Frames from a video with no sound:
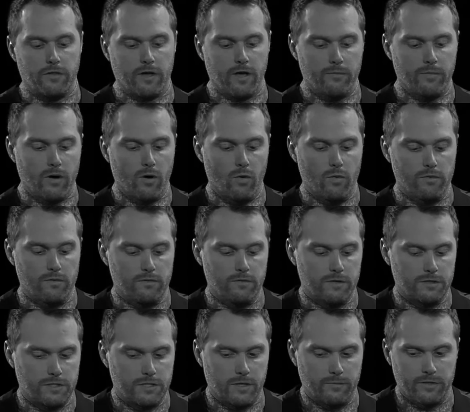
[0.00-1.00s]
thing about
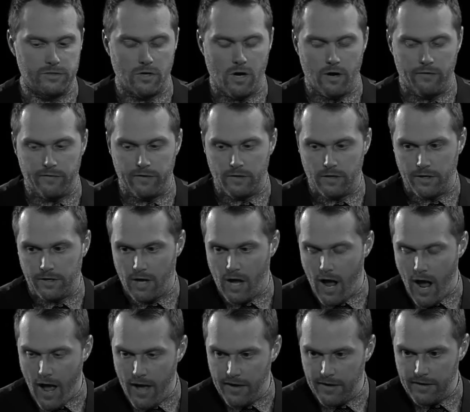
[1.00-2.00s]
the cinematography, like
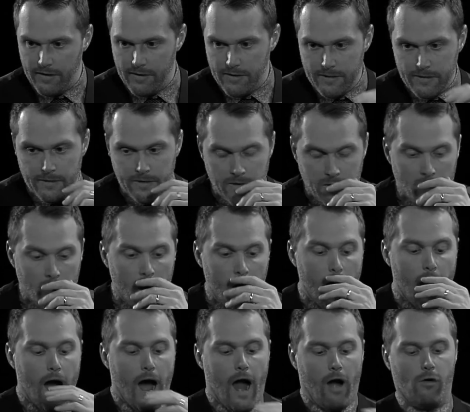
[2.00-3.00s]
I
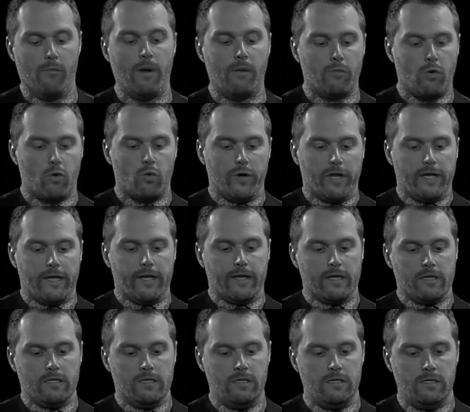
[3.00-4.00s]
remember
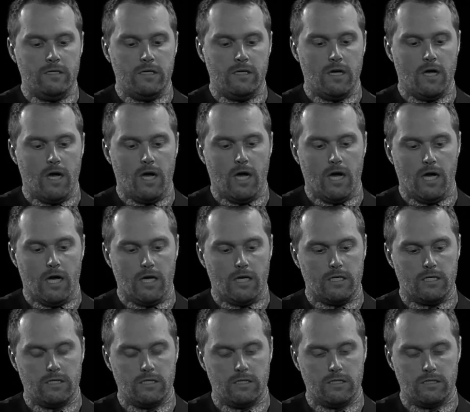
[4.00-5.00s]
reading
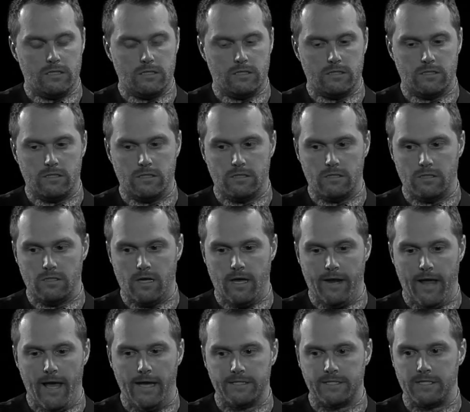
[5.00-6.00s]

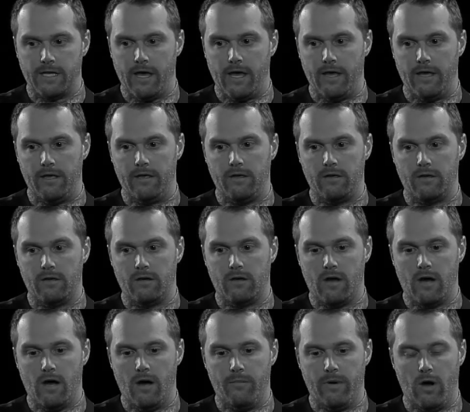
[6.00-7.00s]
an essay
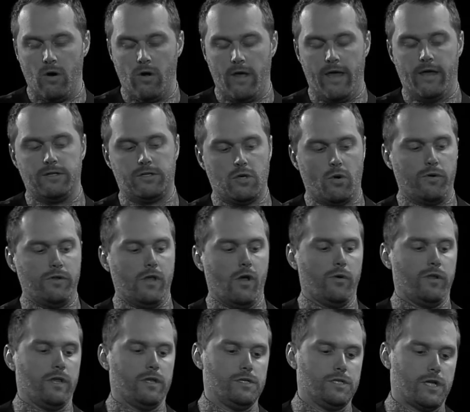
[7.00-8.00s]
about
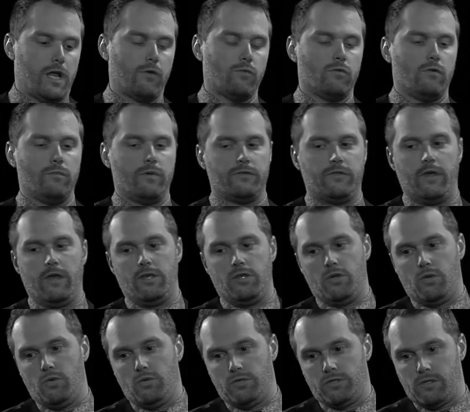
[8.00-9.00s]
Antonioni in general, but they
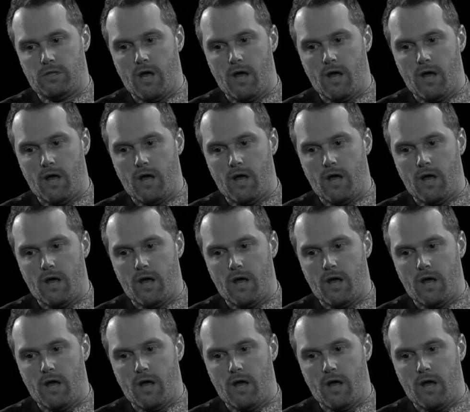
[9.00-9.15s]
used